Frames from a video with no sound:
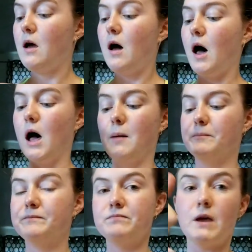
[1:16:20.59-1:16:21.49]

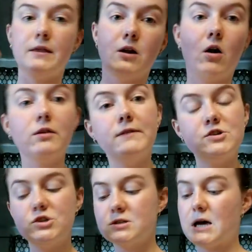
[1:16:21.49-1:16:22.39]
And then all the
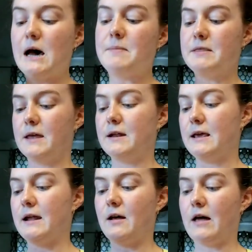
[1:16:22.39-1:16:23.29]
veggies on top. And then
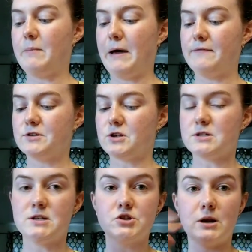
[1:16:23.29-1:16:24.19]
again, I'll have the
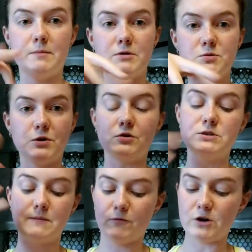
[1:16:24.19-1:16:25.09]
sausage, and I'm going to sprinkle
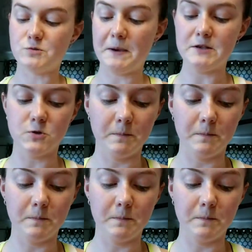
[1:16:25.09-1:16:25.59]
some fresh basil.